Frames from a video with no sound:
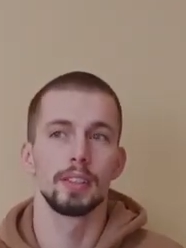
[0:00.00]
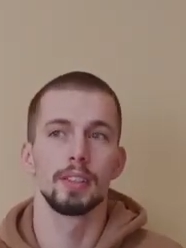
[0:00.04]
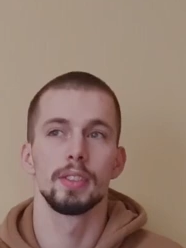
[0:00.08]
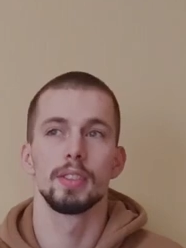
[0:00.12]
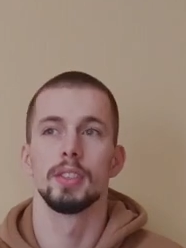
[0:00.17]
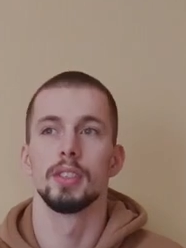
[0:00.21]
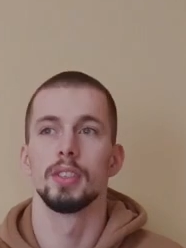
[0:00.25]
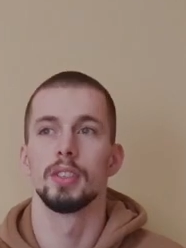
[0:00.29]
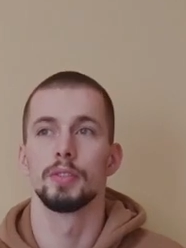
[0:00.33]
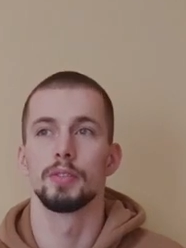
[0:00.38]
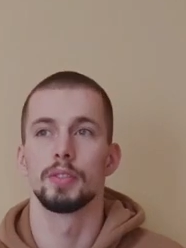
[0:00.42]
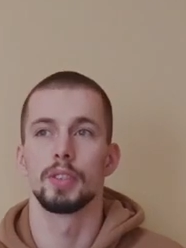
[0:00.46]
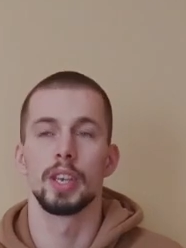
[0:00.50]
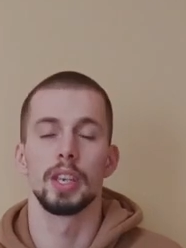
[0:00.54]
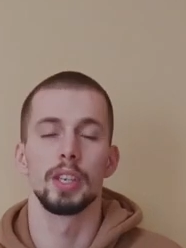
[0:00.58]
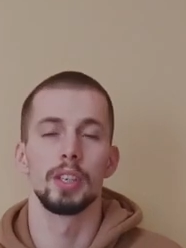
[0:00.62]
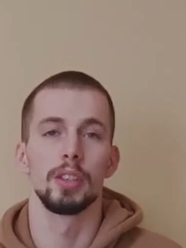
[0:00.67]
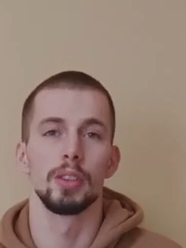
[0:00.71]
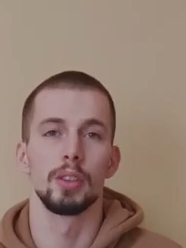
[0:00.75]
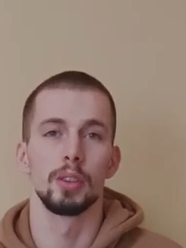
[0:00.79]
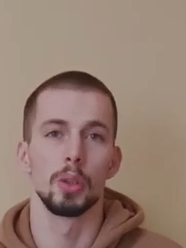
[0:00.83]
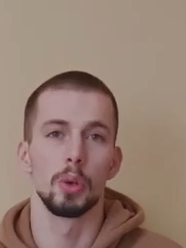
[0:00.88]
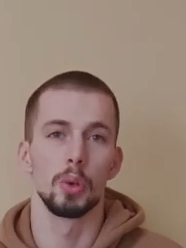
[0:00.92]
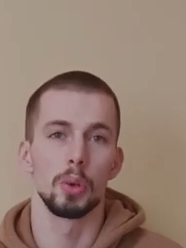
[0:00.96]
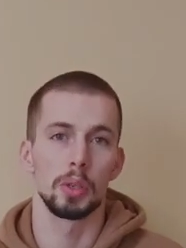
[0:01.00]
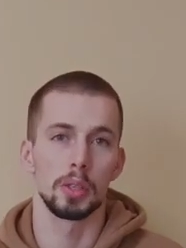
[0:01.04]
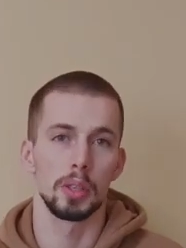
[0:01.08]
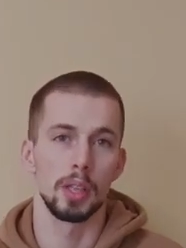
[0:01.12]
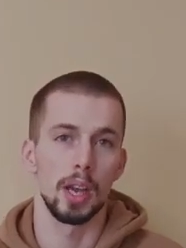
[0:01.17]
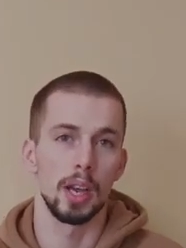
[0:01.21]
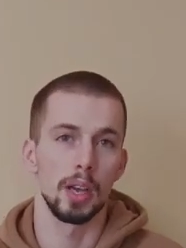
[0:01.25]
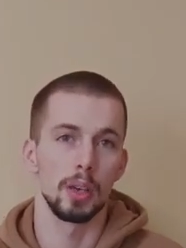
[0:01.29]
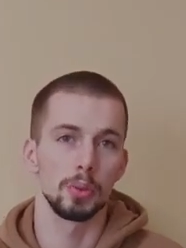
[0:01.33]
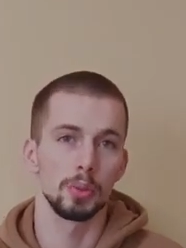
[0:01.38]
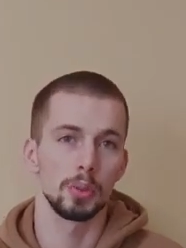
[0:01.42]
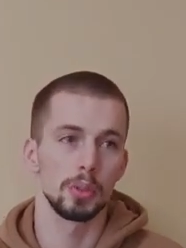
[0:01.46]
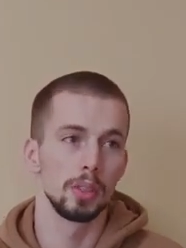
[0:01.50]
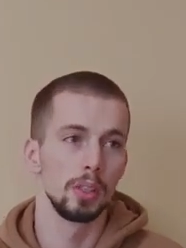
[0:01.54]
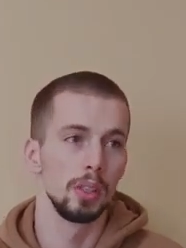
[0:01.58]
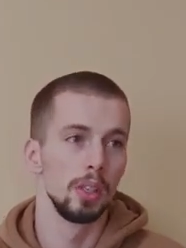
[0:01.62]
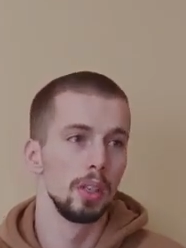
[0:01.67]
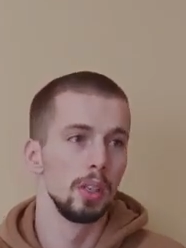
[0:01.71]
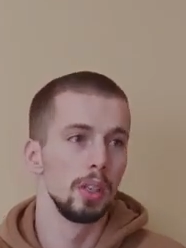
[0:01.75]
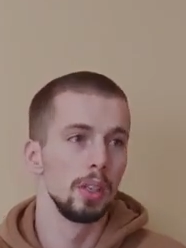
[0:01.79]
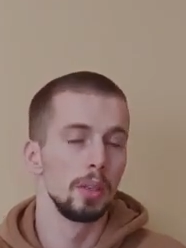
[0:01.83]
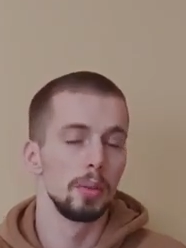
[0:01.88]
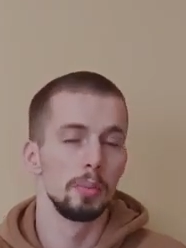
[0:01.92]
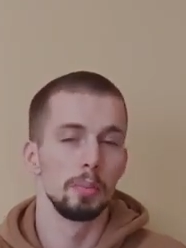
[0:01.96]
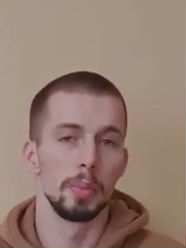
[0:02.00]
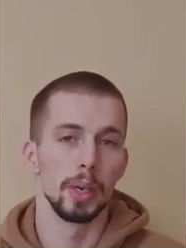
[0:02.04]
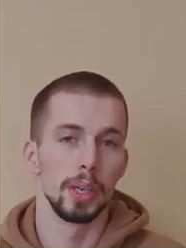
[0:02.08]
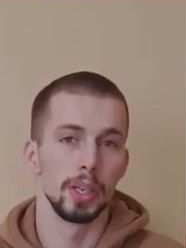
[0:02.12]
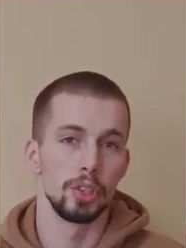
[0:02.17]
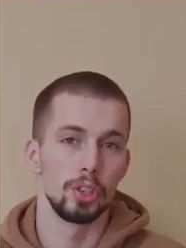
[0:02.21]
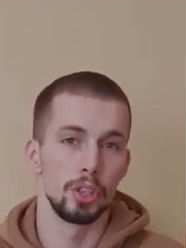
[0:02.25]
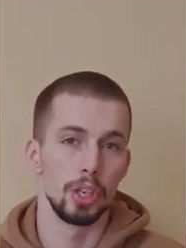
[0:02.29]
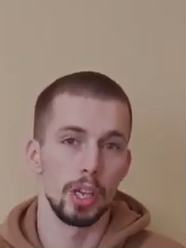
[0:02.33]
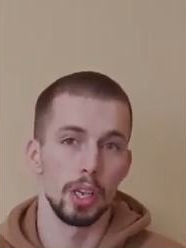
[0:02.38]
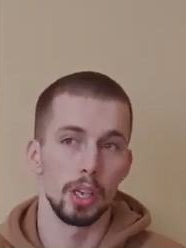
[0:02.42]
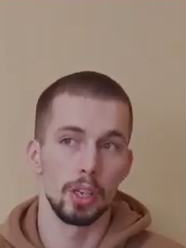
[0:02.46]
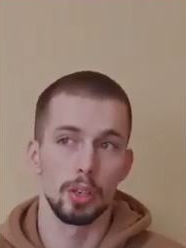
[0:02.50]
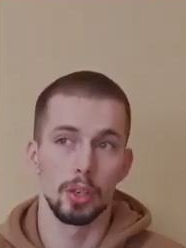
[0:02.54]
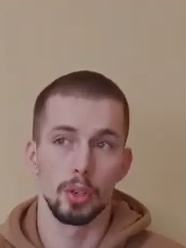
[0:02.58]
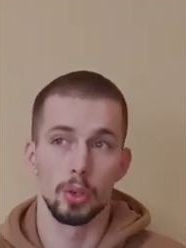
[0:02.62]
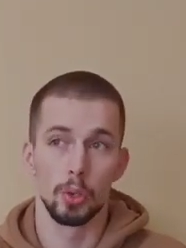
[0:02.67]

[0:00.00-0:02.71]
of getting knocked out by Jake,